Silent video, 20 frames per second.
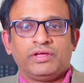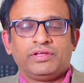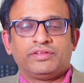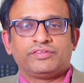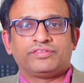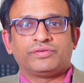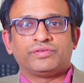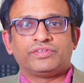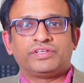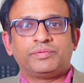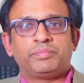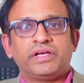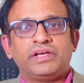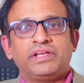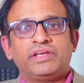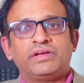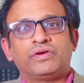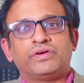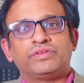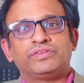So
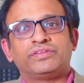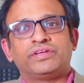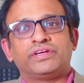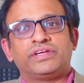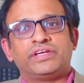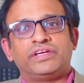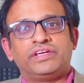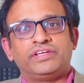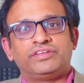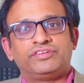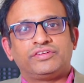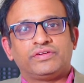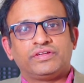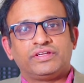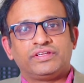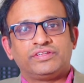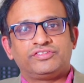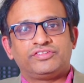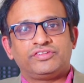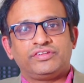depending on the
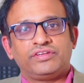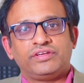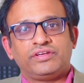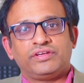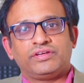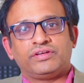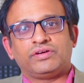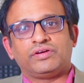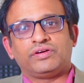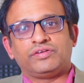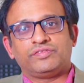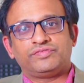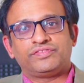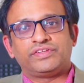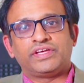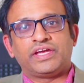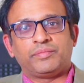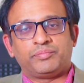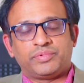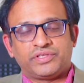etiology of
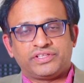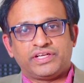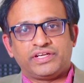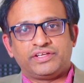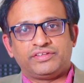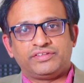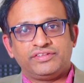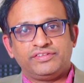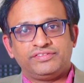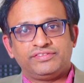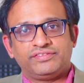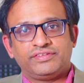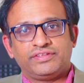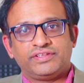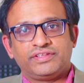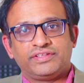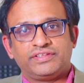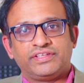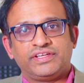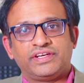the hepatitis,
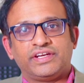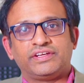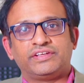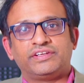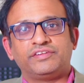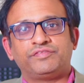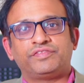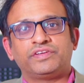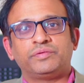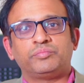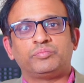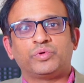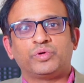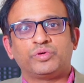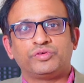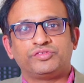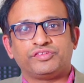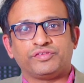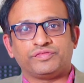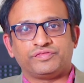there are different
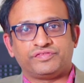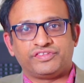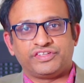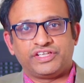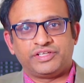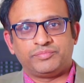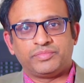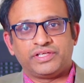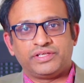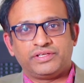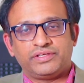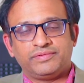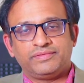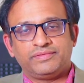modes of treatment.